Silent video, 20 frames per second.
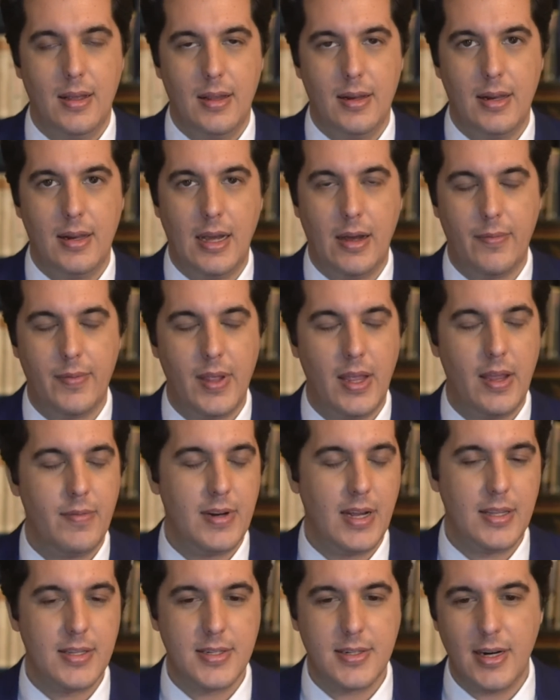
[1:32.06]
Now, they've
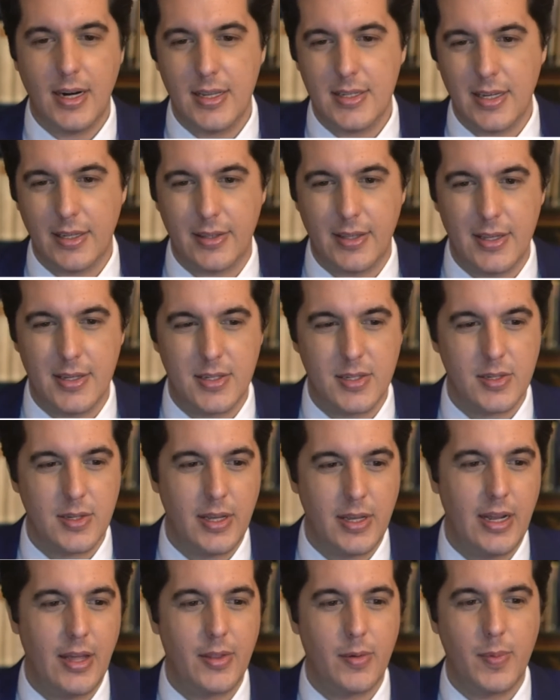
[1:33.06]
done studies like this
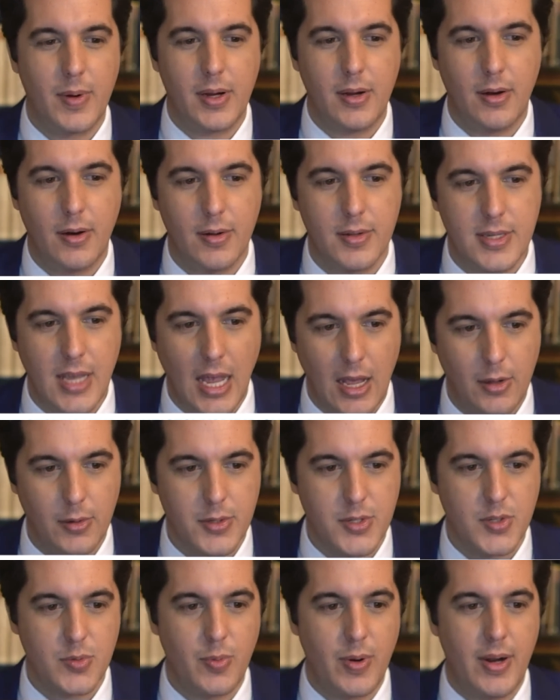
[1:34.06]
in other regards
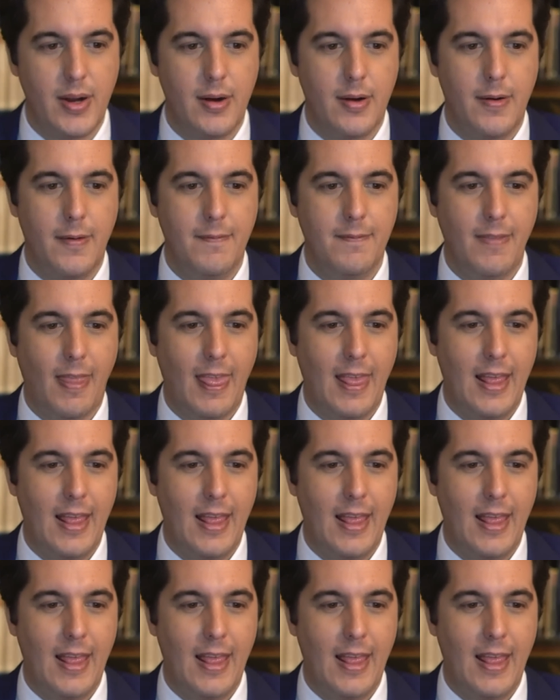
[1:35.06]
elsewhere,